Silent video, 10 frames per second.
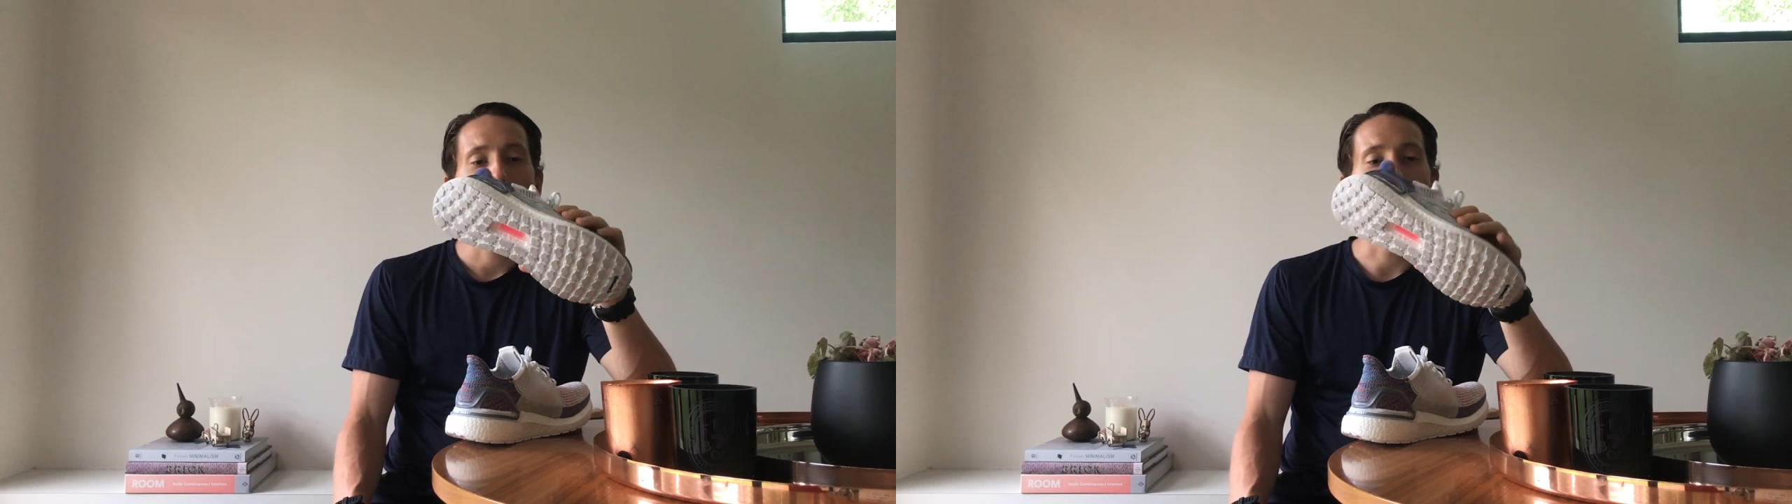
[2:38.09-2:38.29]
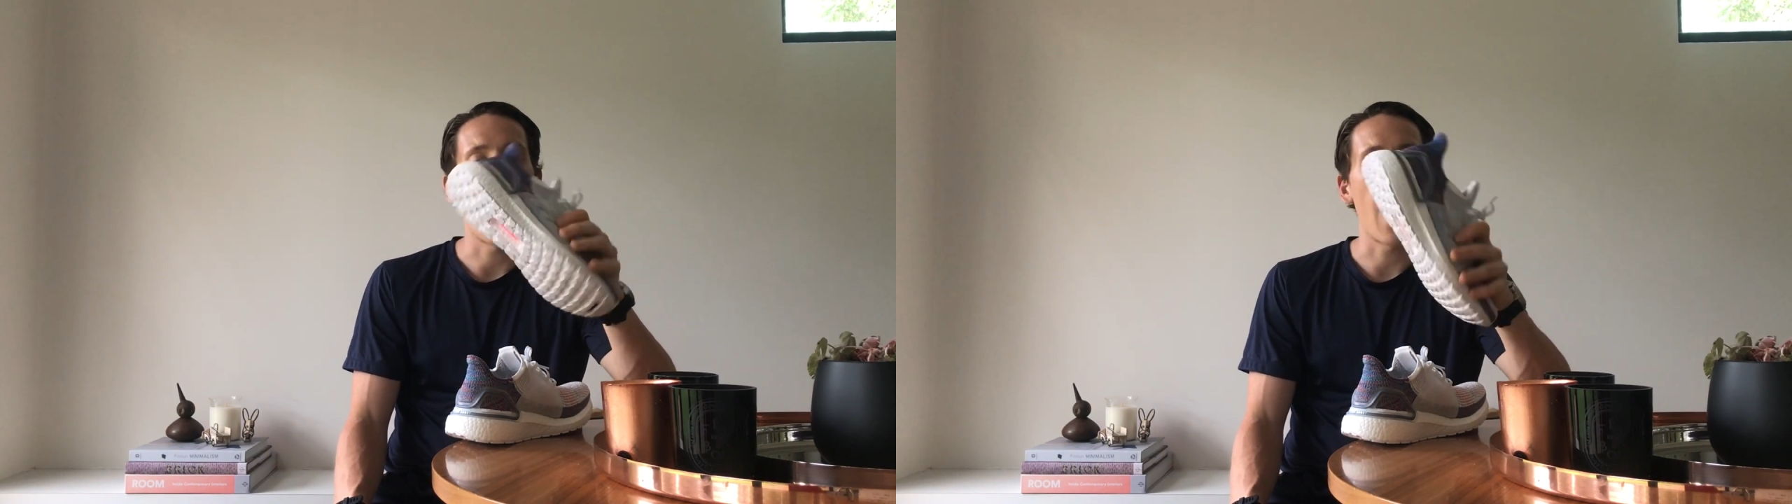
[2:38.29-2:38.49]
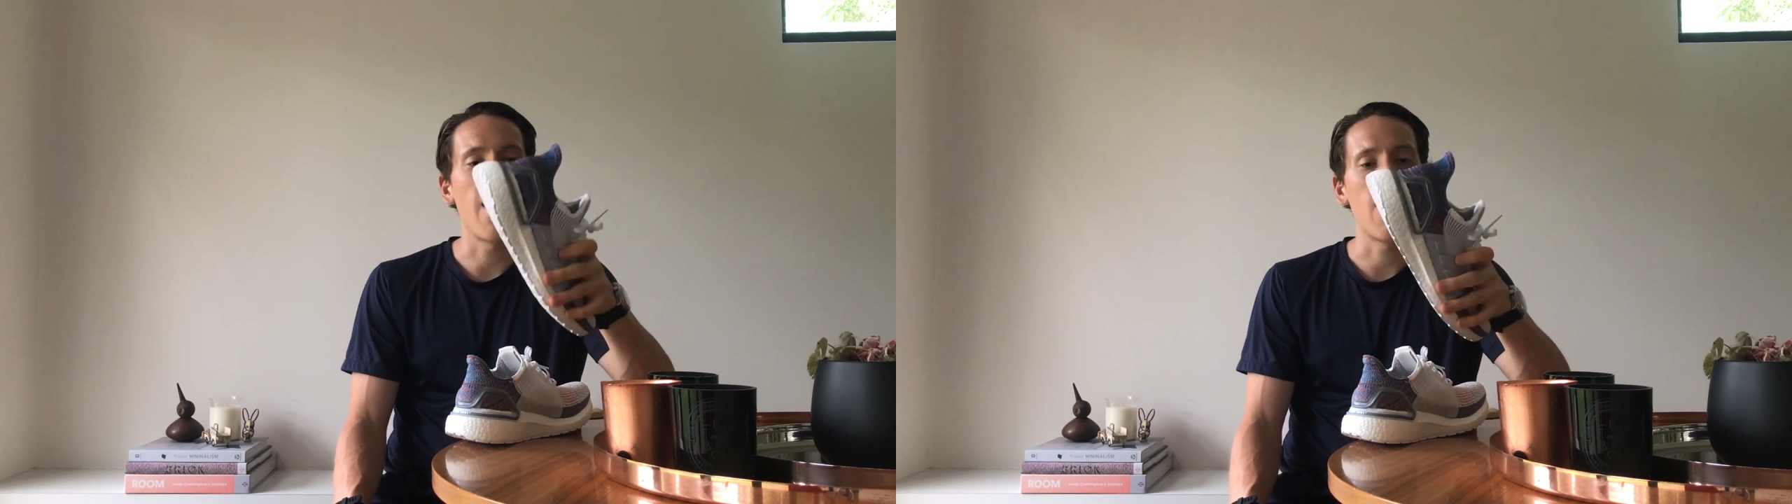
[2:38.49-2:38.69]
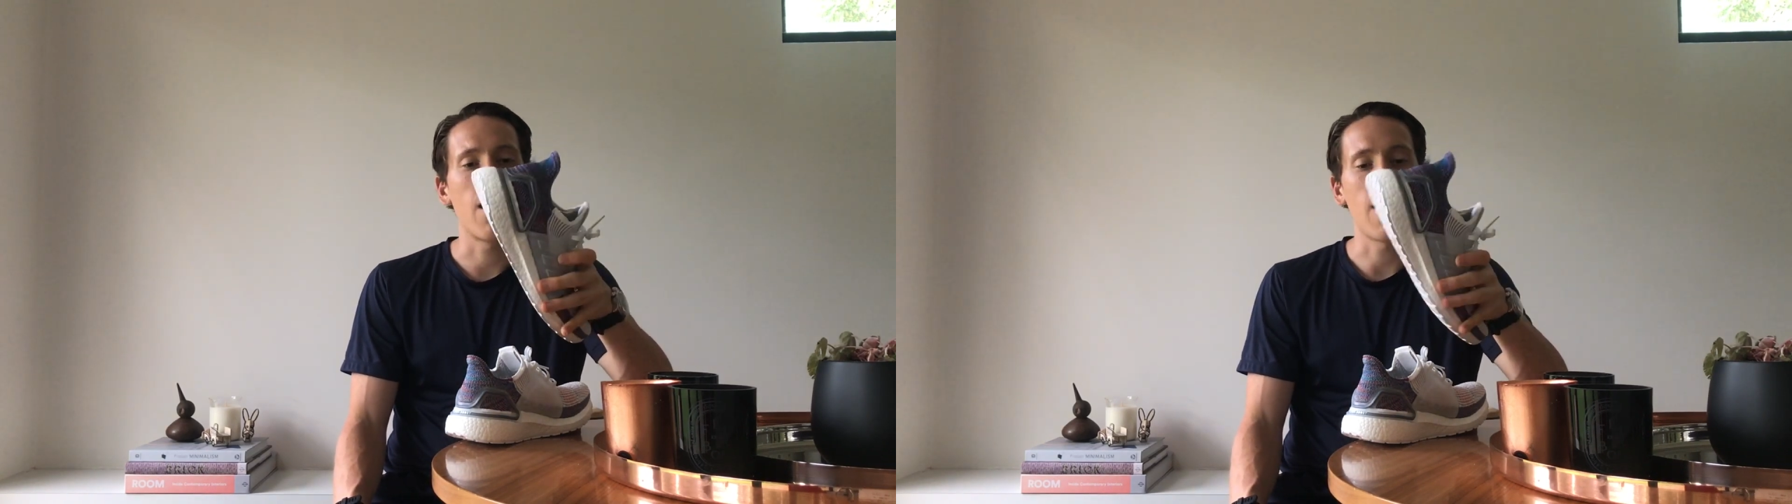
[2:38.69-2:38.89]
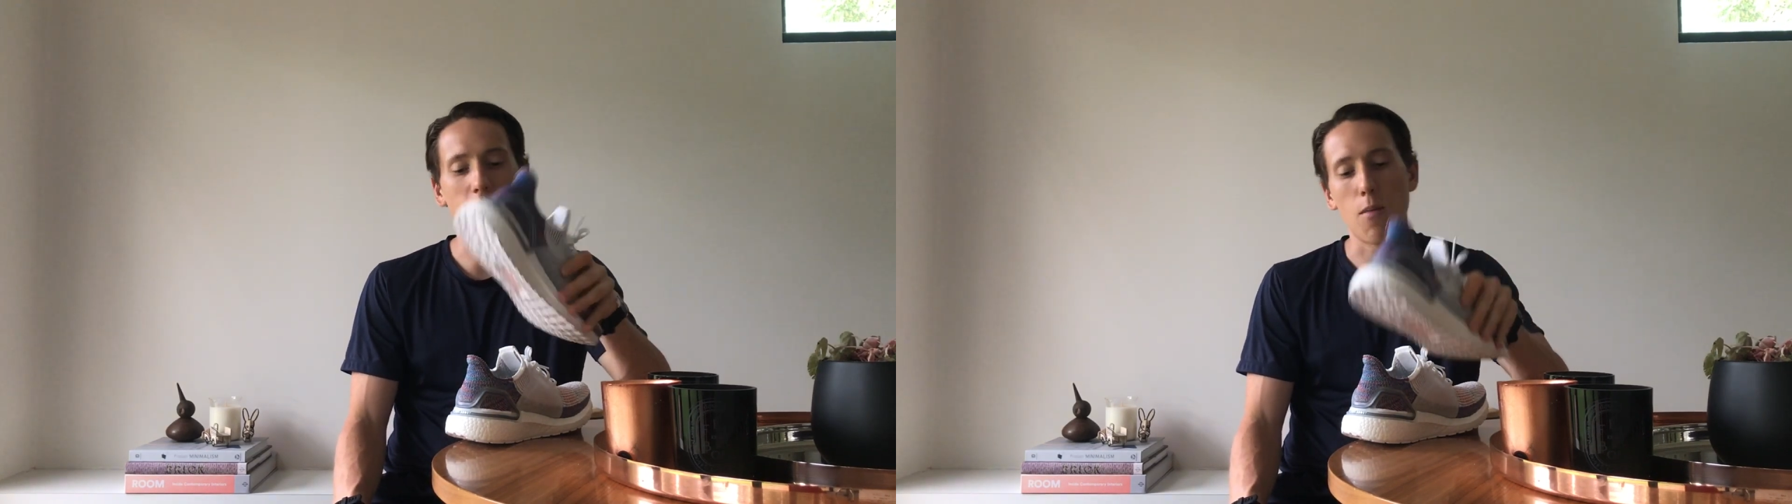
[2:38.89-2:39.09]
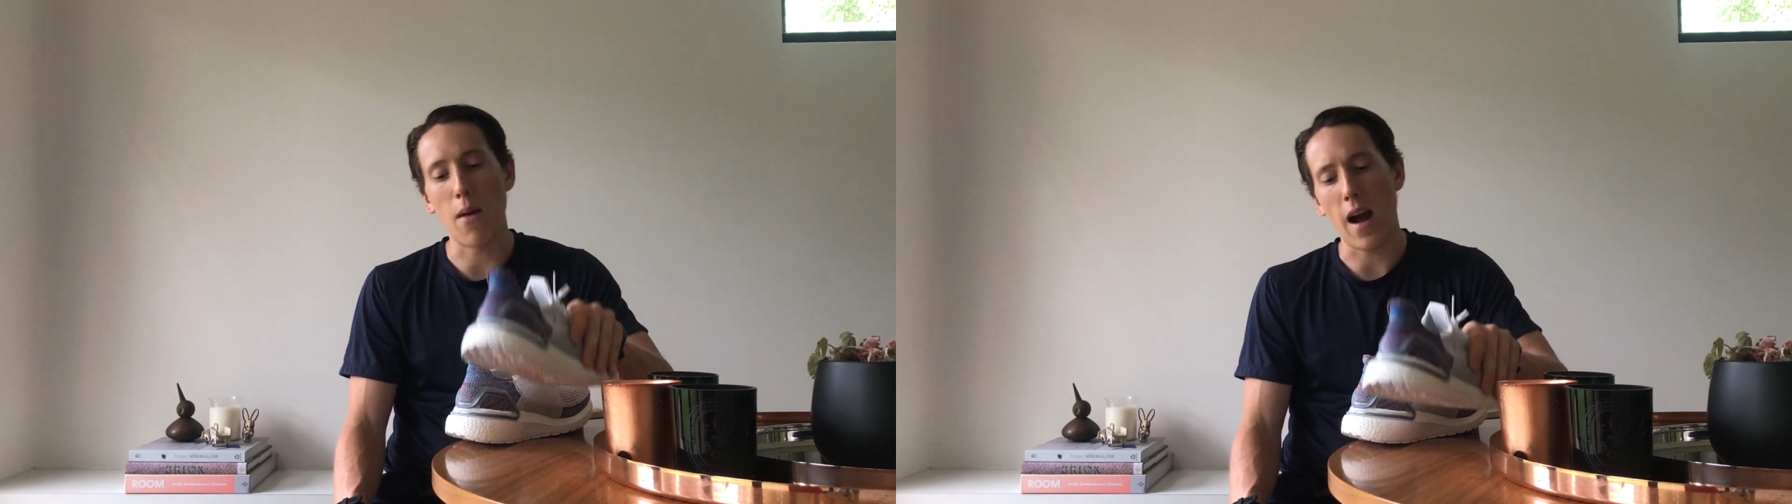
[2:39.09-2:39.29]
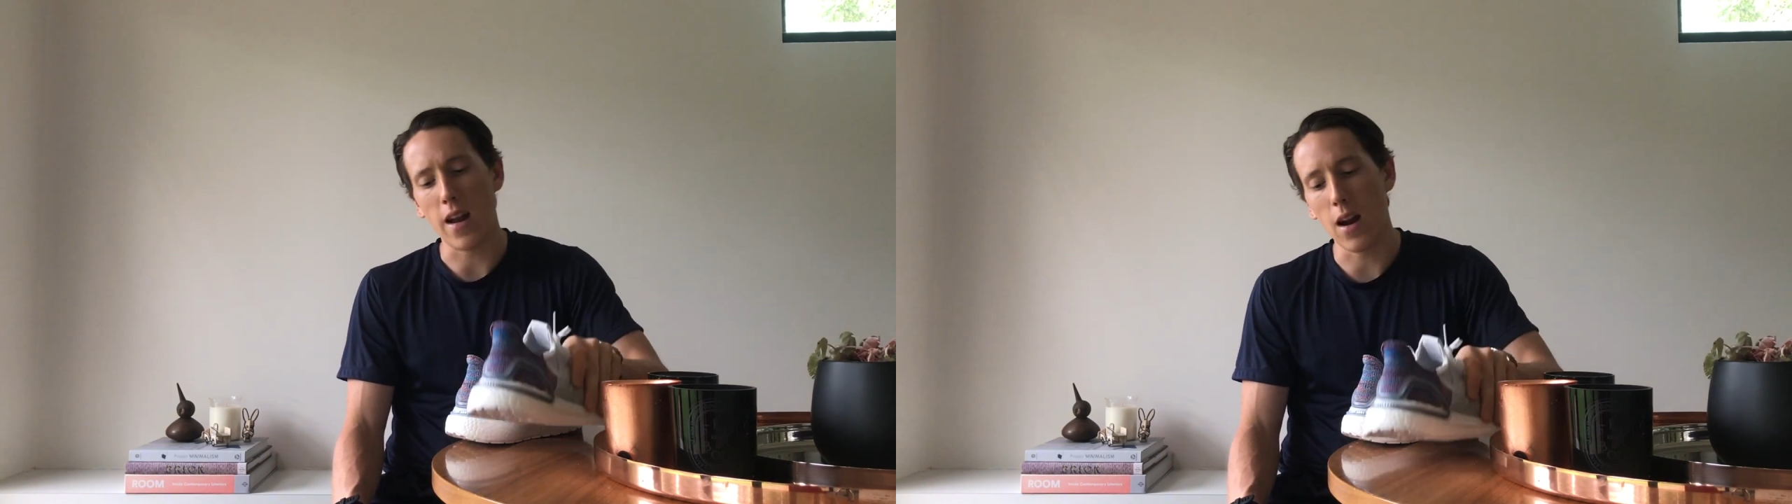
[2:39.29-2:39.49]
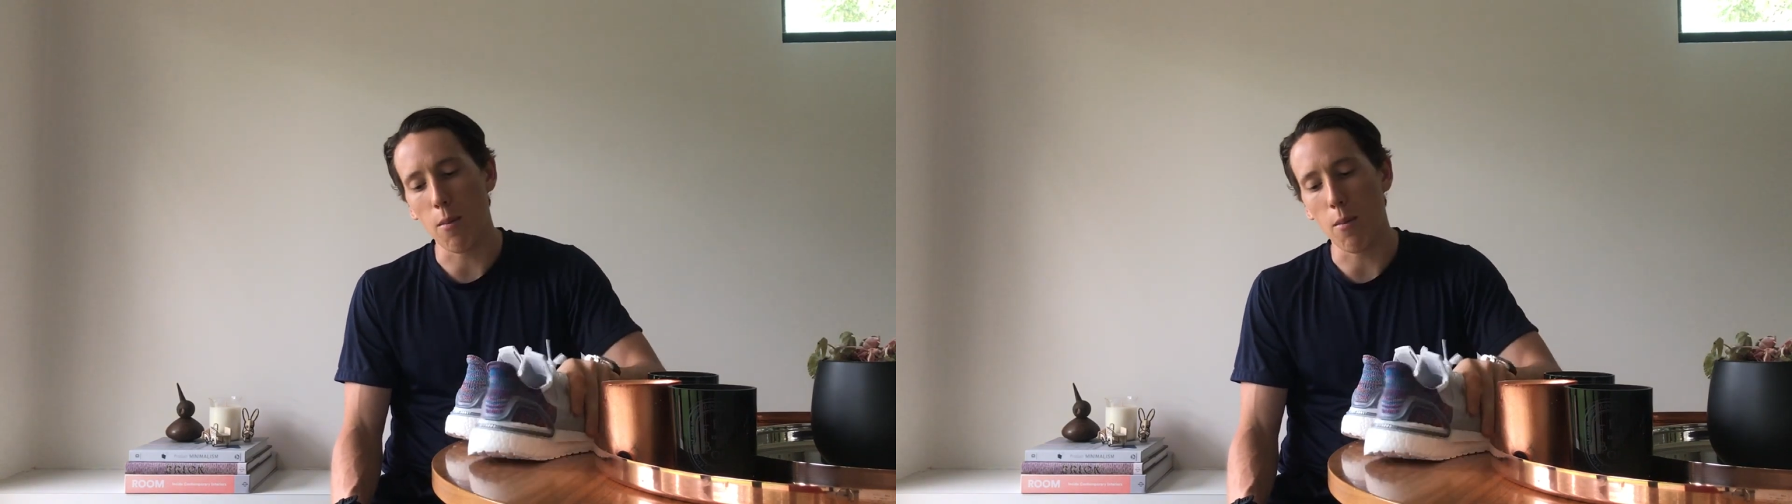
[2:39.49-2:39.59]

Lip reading: And that's about it.